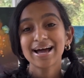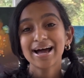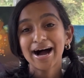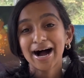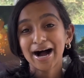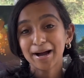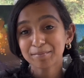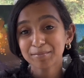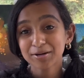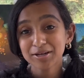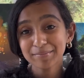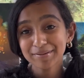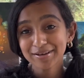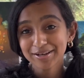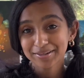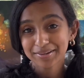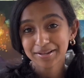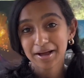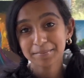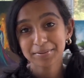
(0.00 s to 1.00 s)
I'm going to be
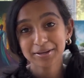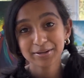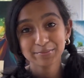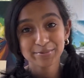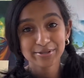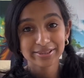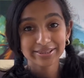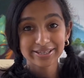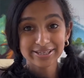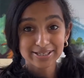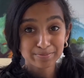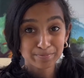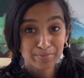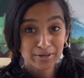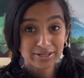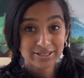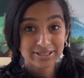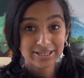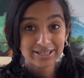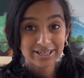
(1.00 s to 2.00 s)
collabing with this
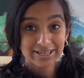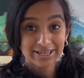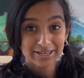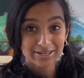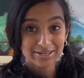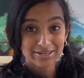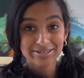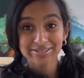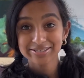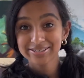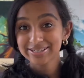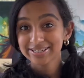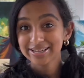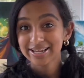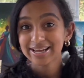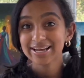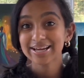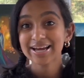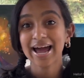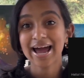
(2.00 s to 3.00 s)
person here today,